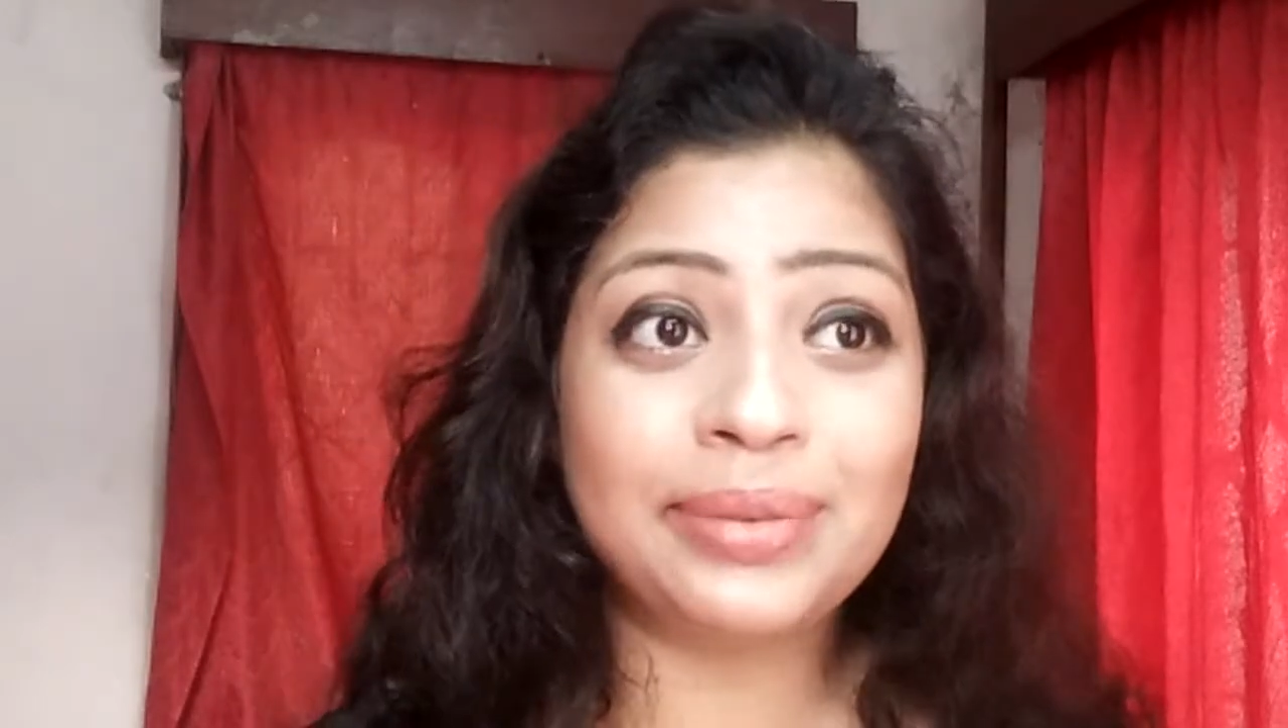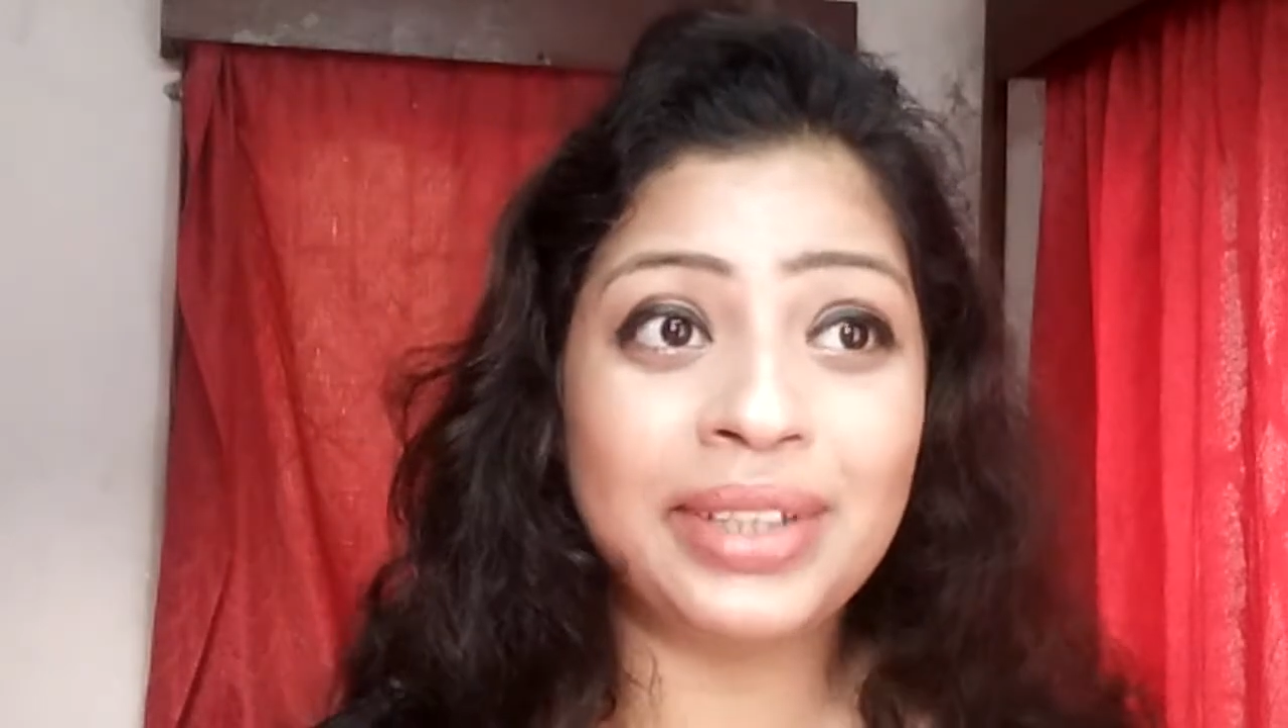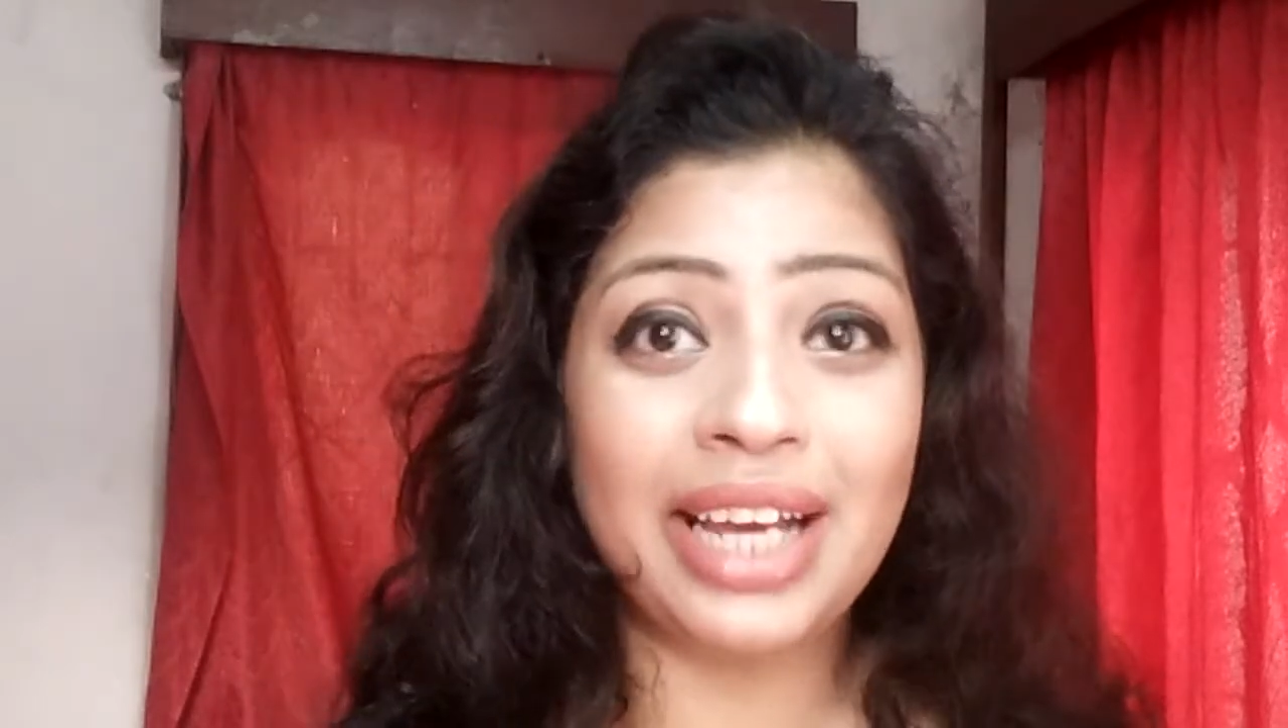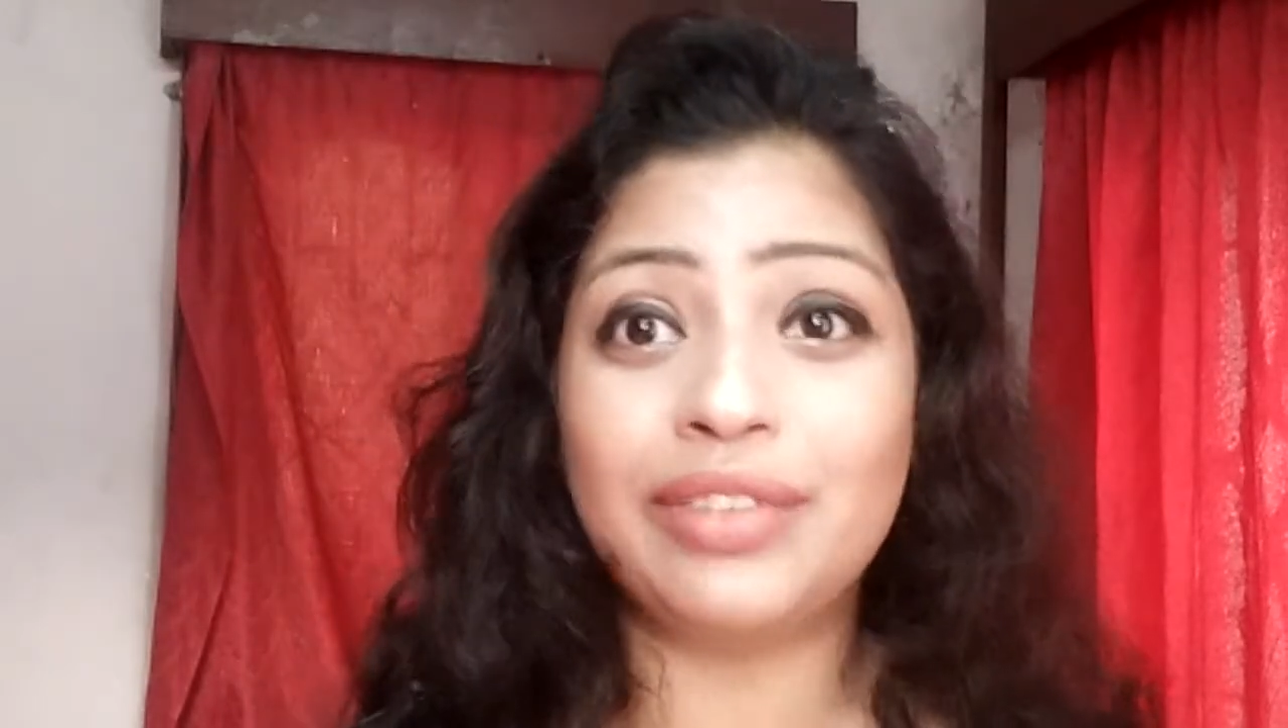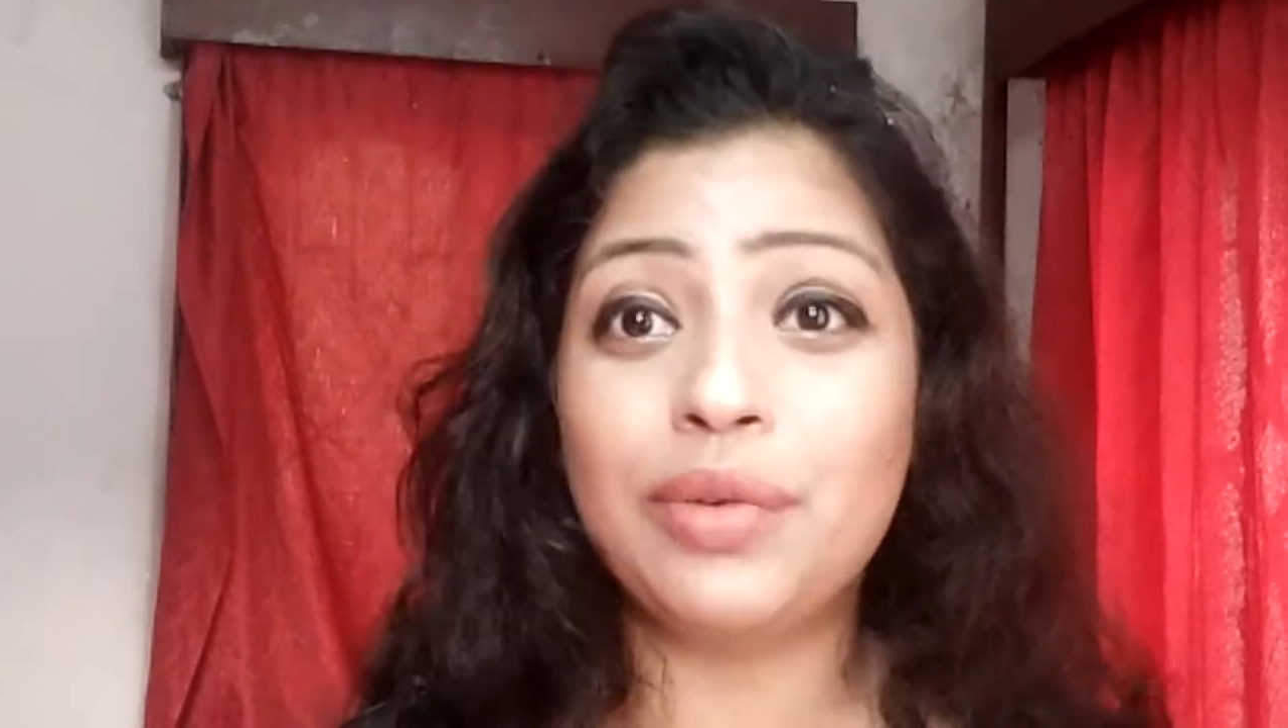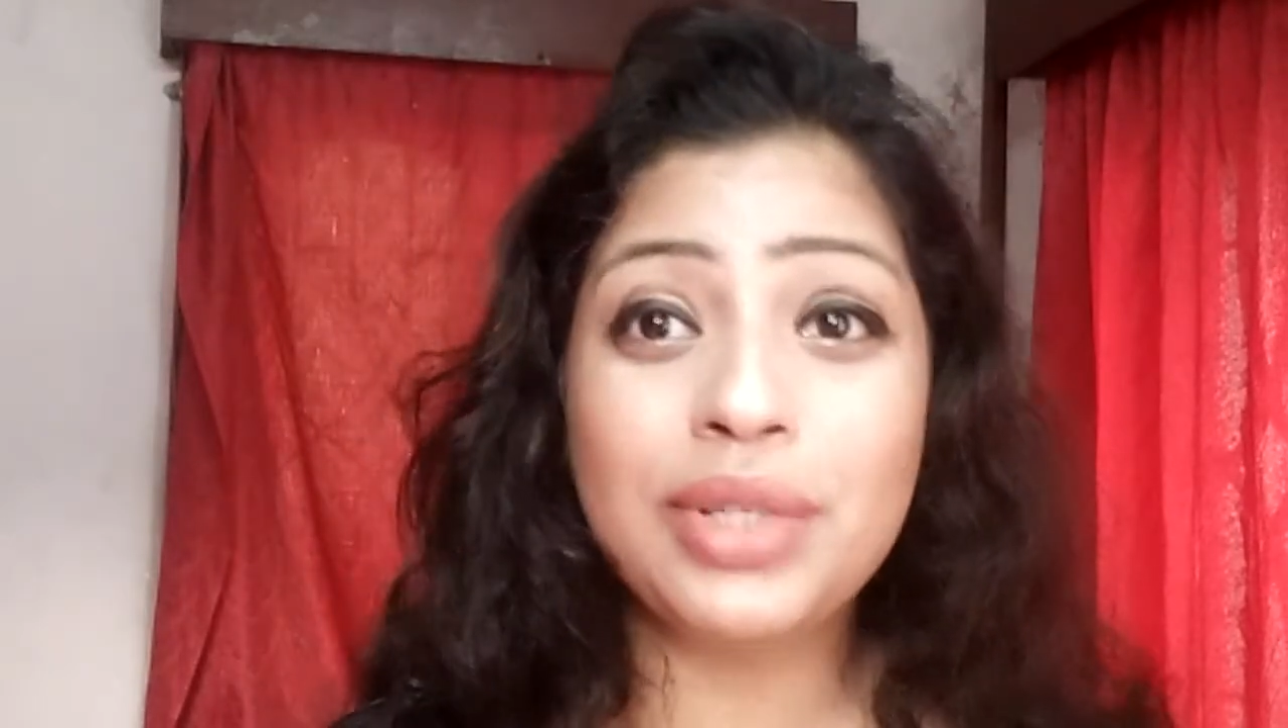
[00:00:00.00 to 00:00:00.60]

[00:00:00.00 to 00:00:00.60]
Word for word: subscriber